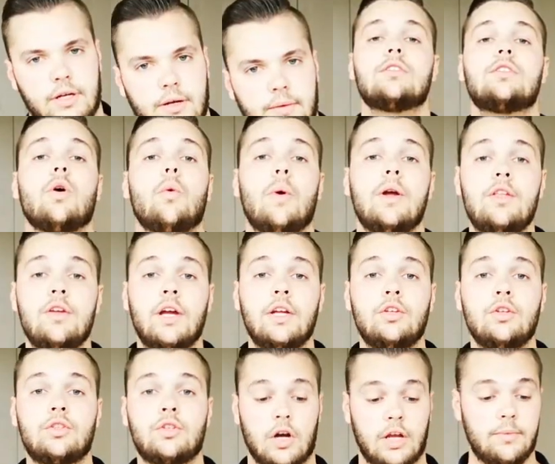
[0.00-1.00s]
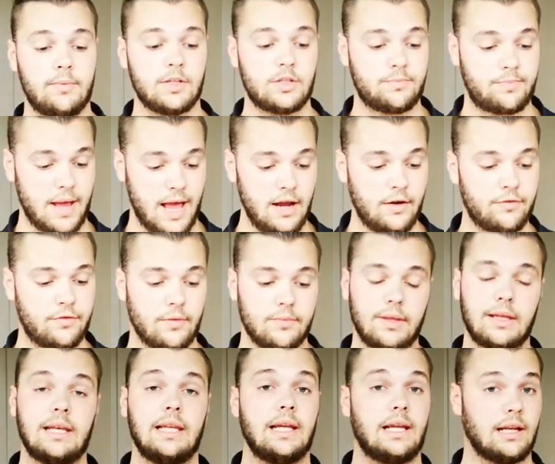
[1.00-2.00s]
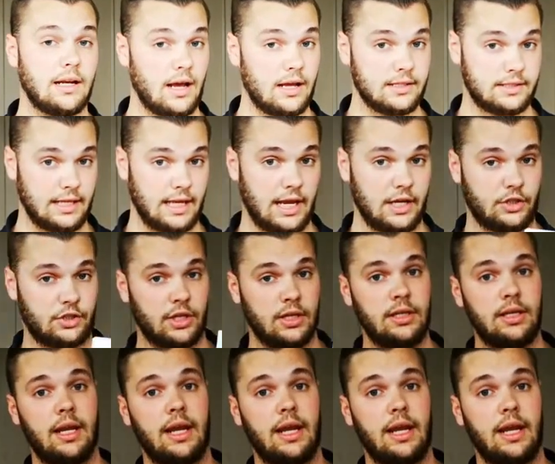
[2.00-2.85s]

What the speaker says: So when you get your documents back from the legalization,